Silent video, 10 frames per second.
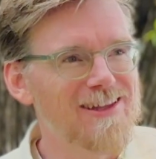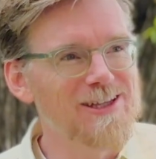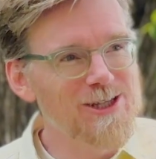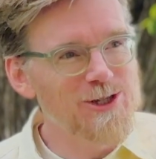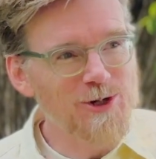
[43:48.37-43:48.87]
The
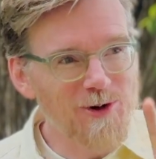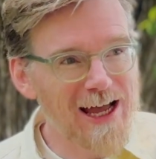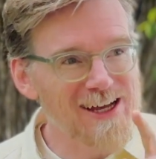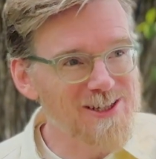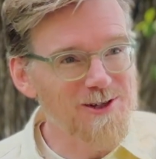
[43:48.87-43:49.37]
Nijo
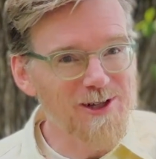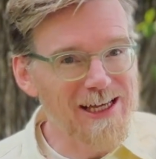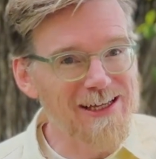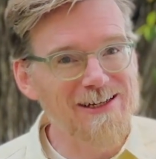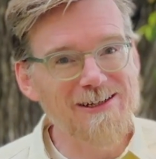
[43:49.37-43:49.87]
Castle
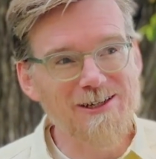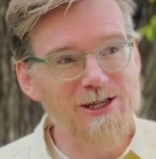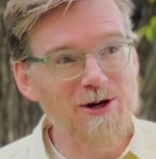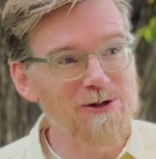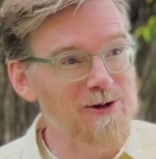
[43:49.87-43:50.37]
in
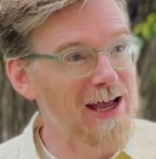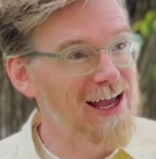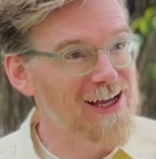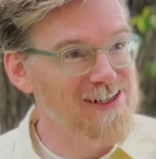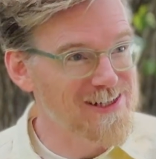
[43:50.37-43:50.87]
Kyoto
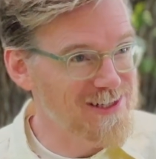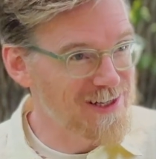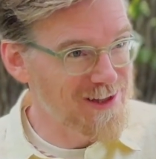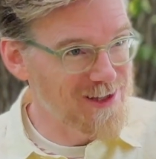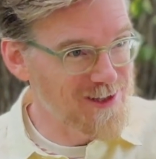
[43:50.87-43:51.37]
has
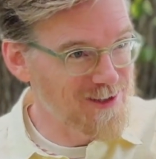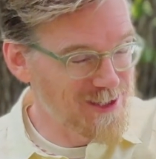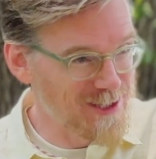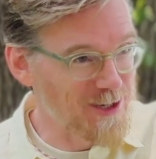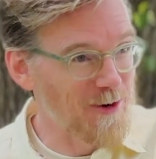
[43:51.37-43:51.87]
the
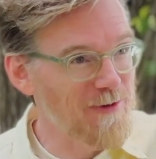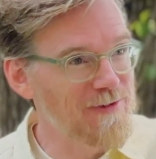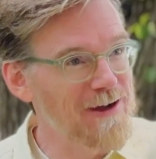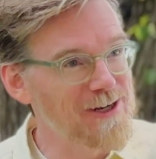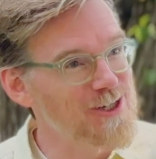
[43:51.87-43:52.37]
stone
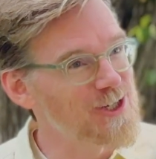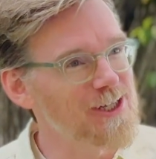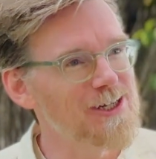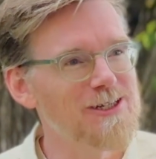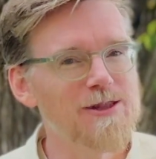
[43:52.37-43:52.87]
foundation
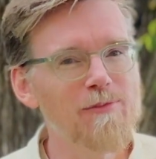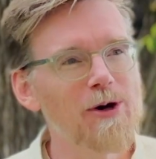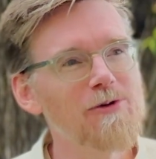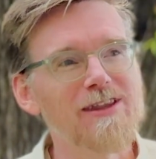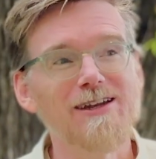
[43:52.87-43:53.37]
leading to the
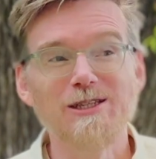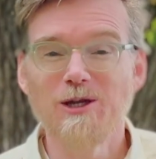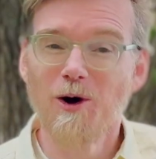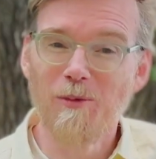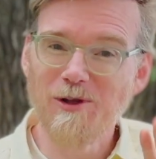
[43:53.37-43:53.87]
moat that is
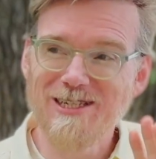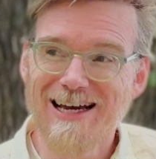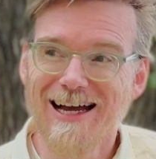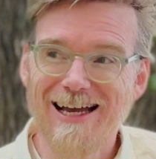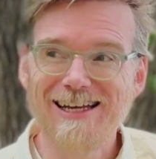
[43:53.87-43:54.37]
almost
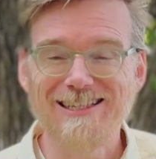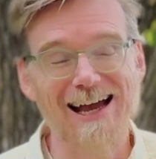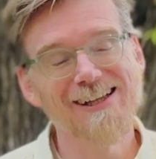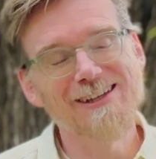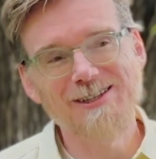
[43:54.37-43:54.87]

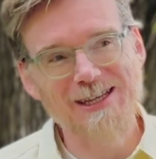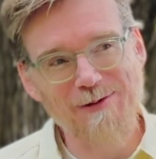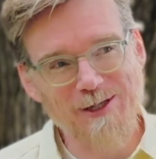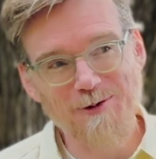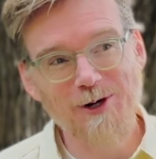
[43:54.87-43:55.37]
exactly the
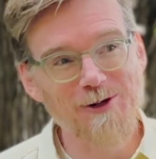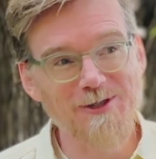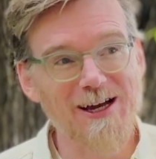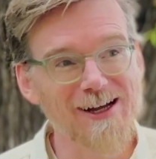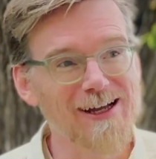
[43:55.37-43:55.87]
same as the one in
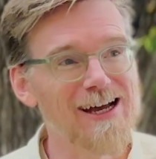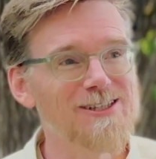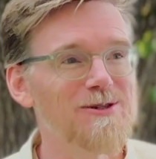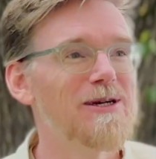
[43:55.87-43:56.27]
Osaka Castle.